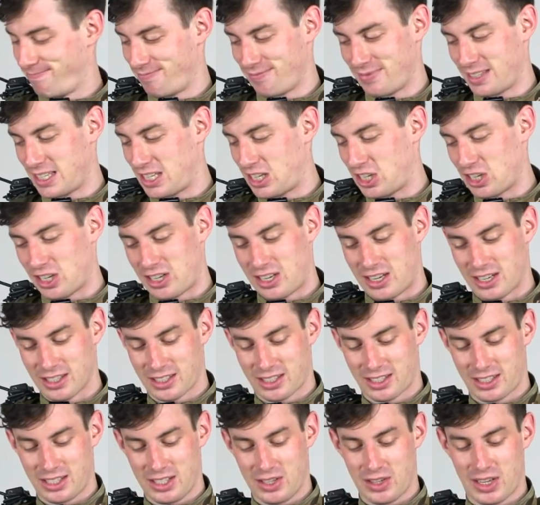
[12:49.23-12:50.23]

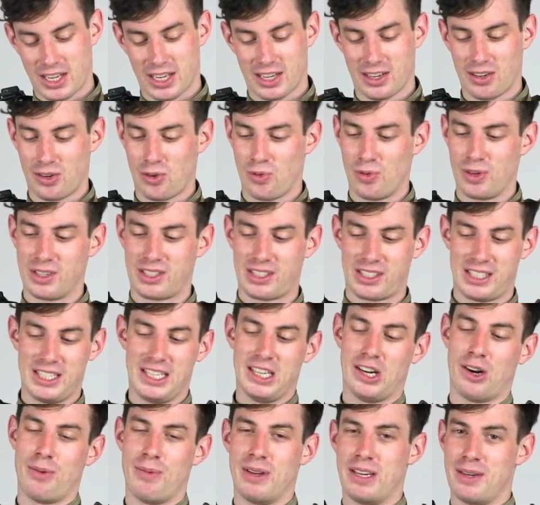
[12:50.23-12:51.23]
because you can always see
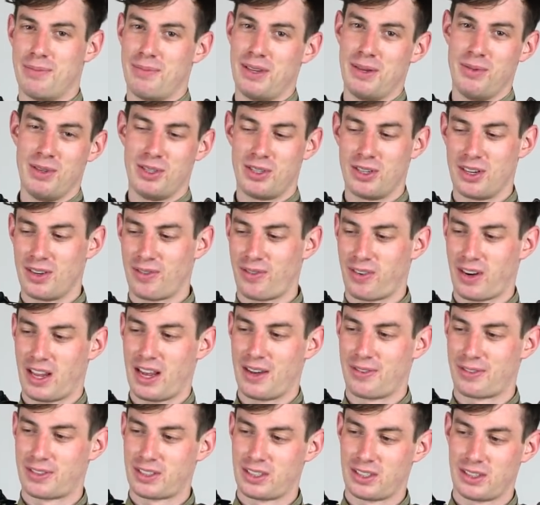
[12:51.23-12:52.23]
how many BBs you have
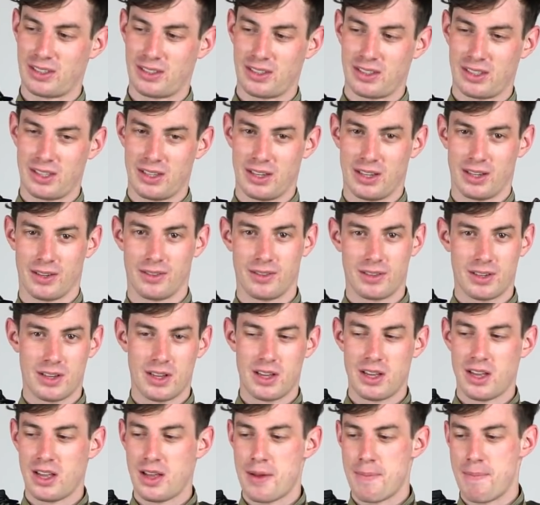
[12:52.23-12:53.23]
left. The
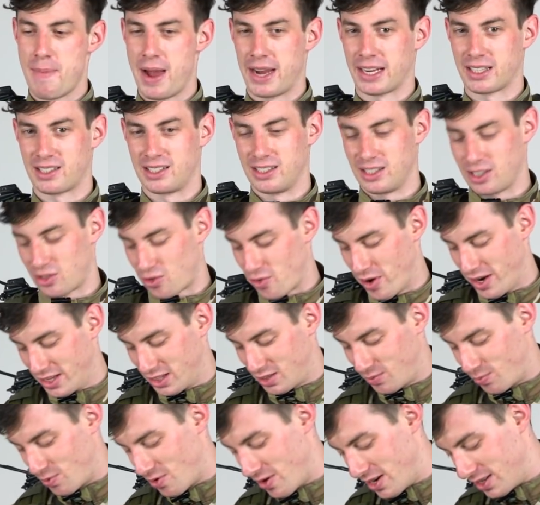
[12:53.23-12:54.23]
magazine, the
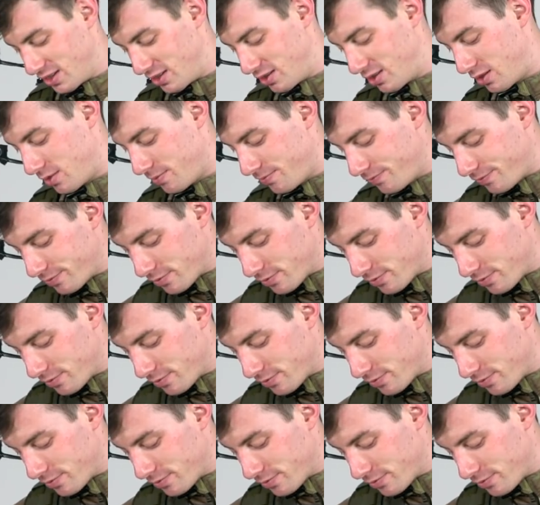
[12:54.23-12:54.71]
transparency.